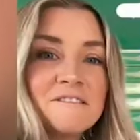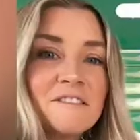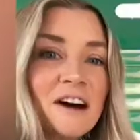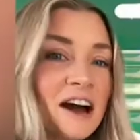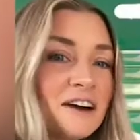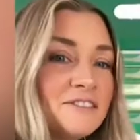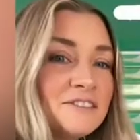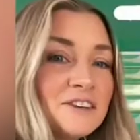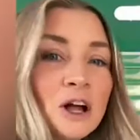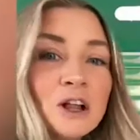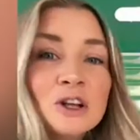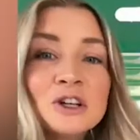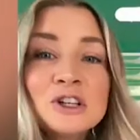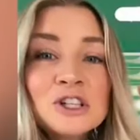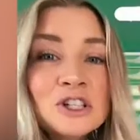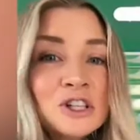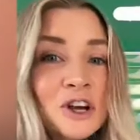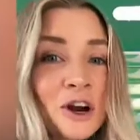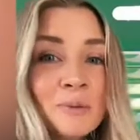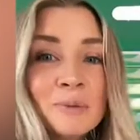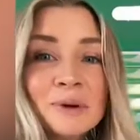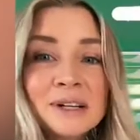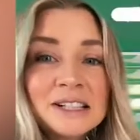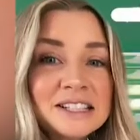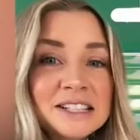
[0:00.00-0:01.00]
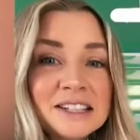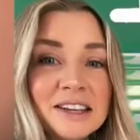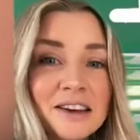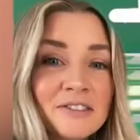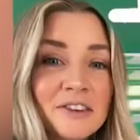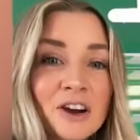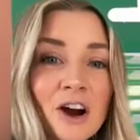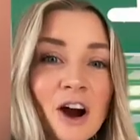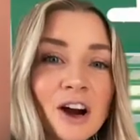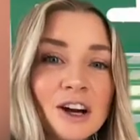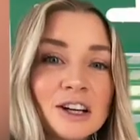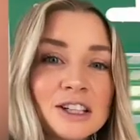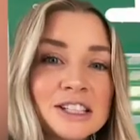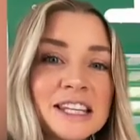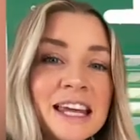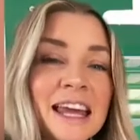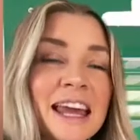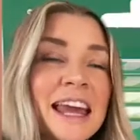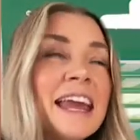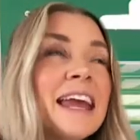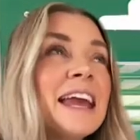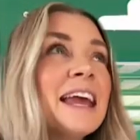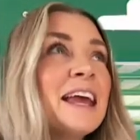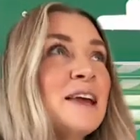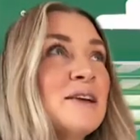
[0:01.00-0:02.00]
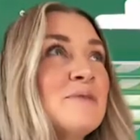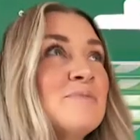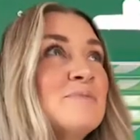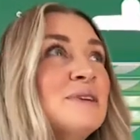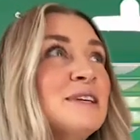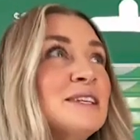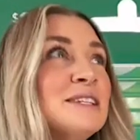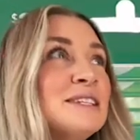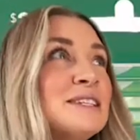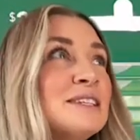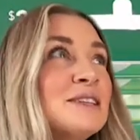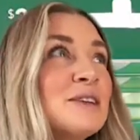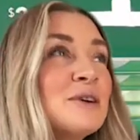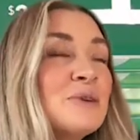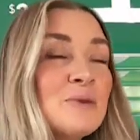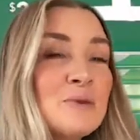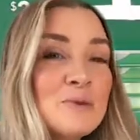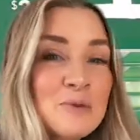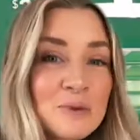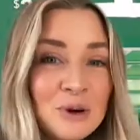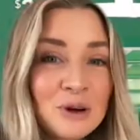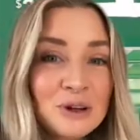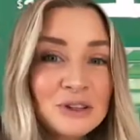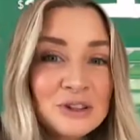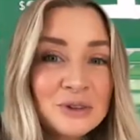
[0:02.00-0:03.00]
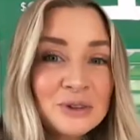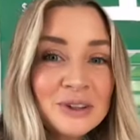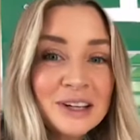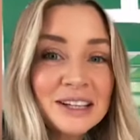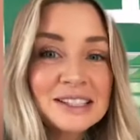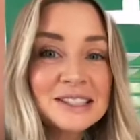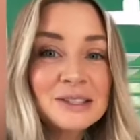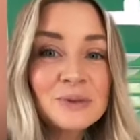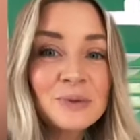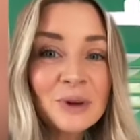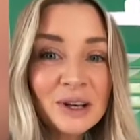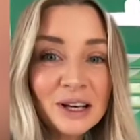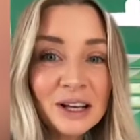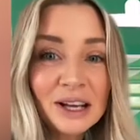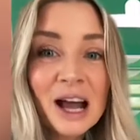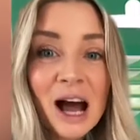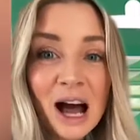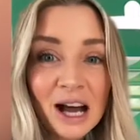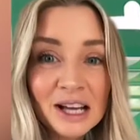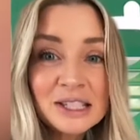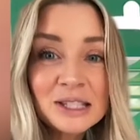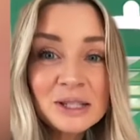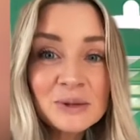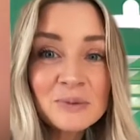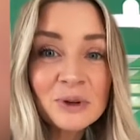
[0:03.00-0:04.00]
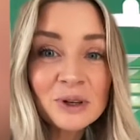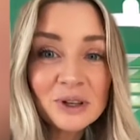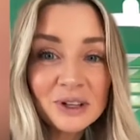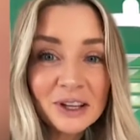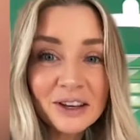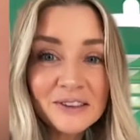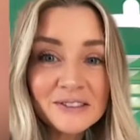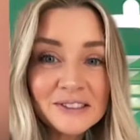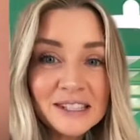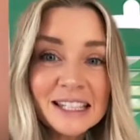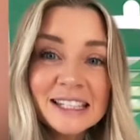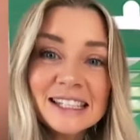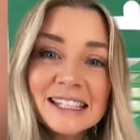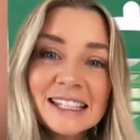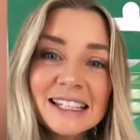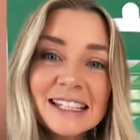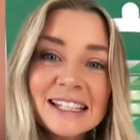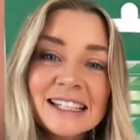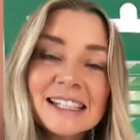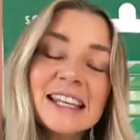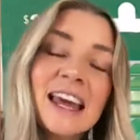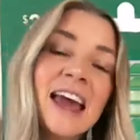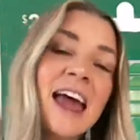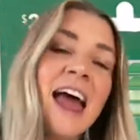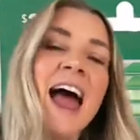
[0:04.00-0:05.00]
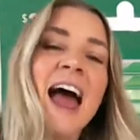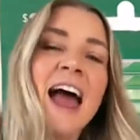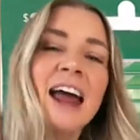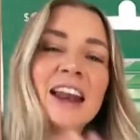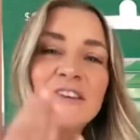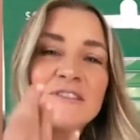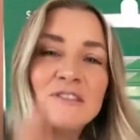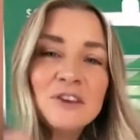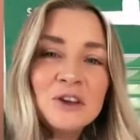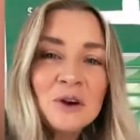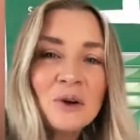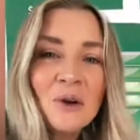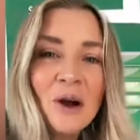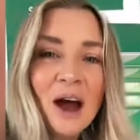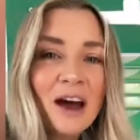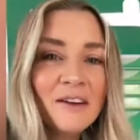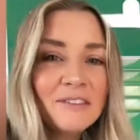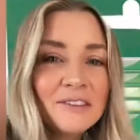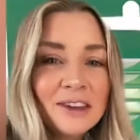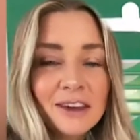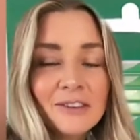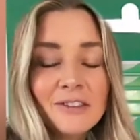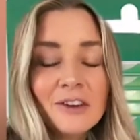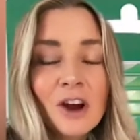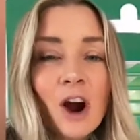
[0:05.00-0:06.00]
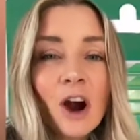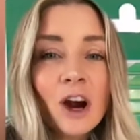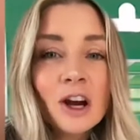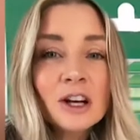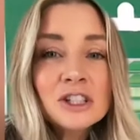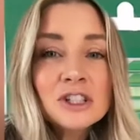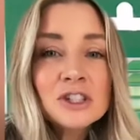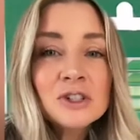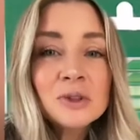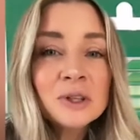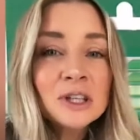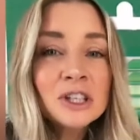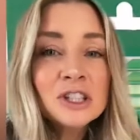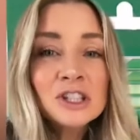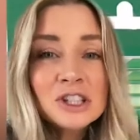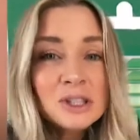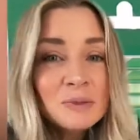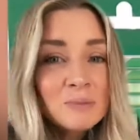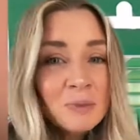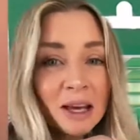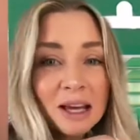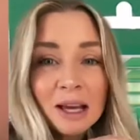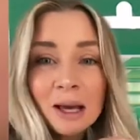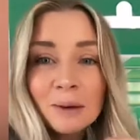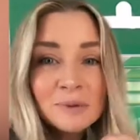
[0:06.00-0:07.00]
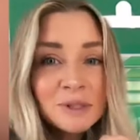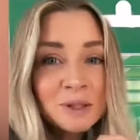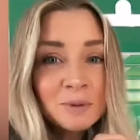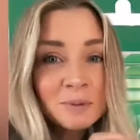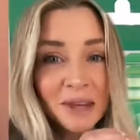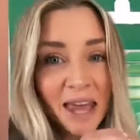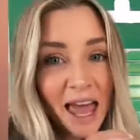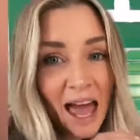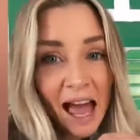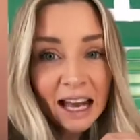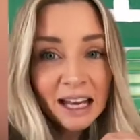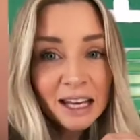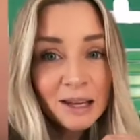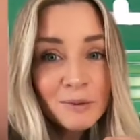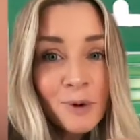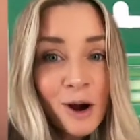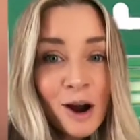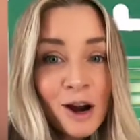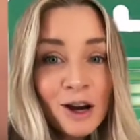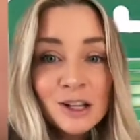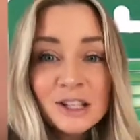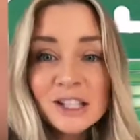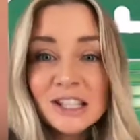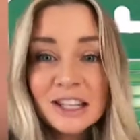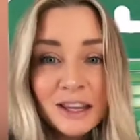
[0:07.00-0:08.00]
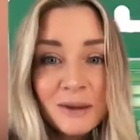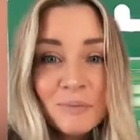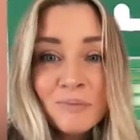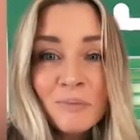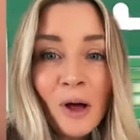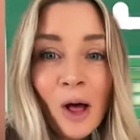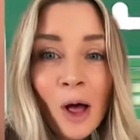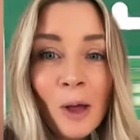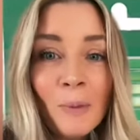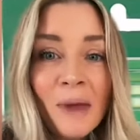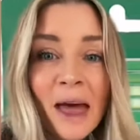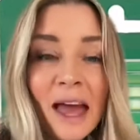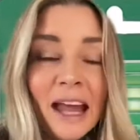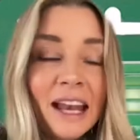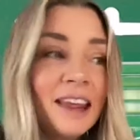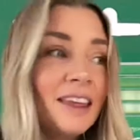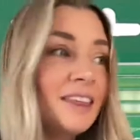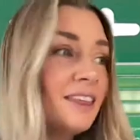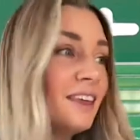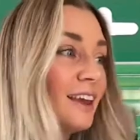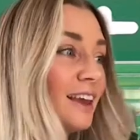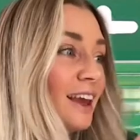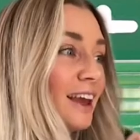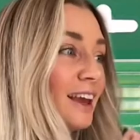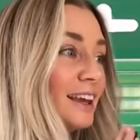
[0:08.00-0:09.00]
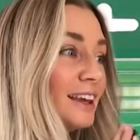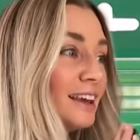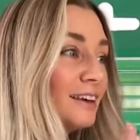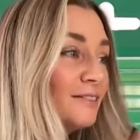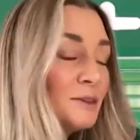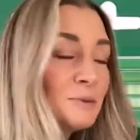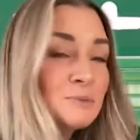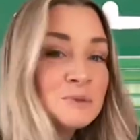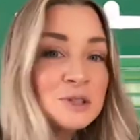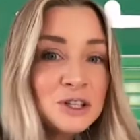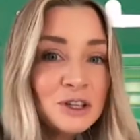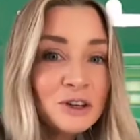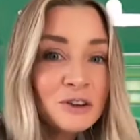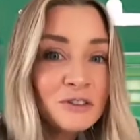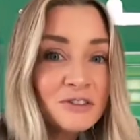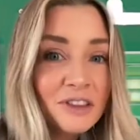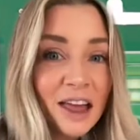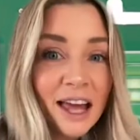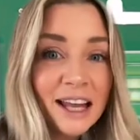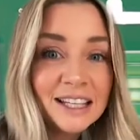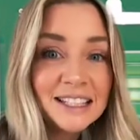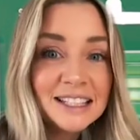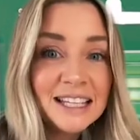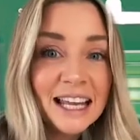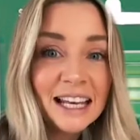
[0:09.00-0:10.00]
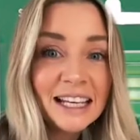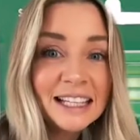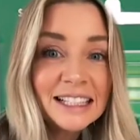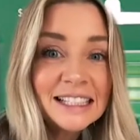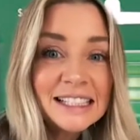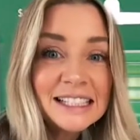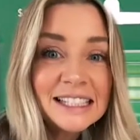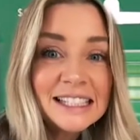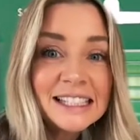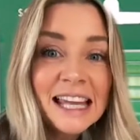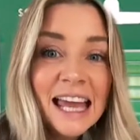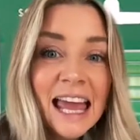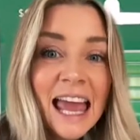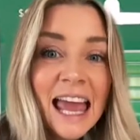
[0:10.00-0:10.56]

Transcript: Starbucks gift cards. It means the world to us when a customer gives us this. And if you don't have gift cards, you can just pick up some candy bars, lip balm, anything, and give them to your flight attendants.